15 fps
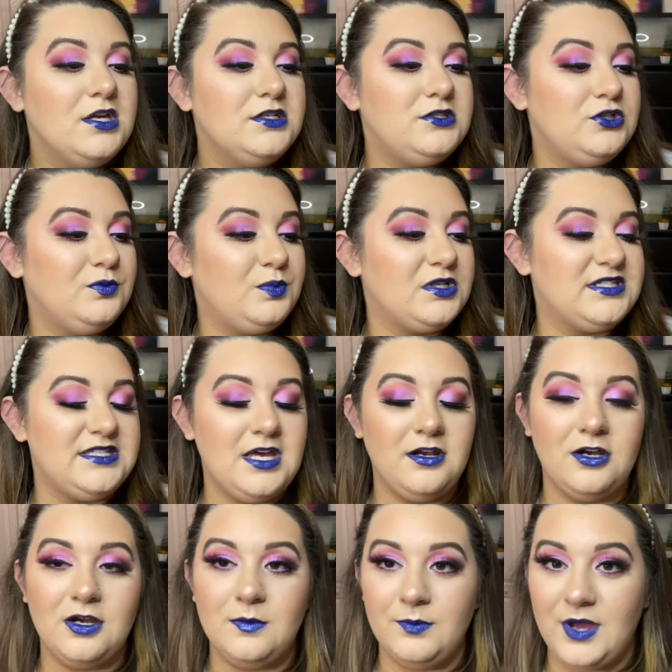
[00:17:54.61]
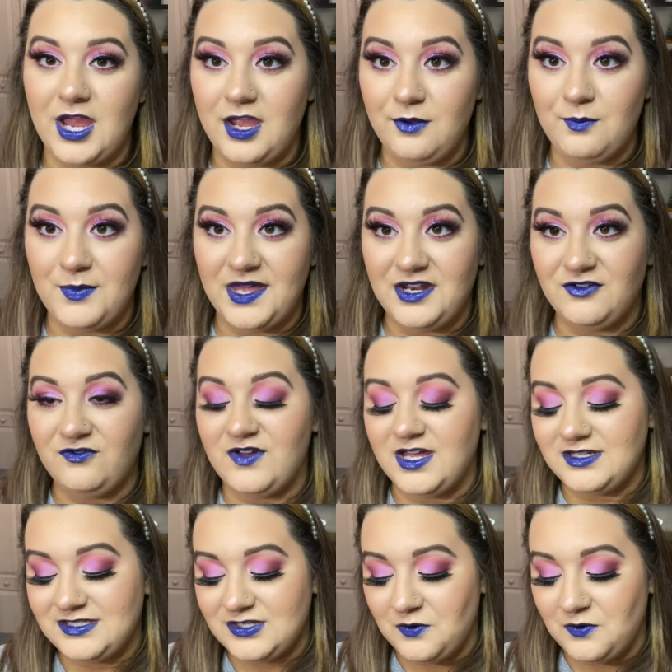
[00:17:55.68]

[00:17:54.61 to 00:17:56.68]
Super Setter by Benefit.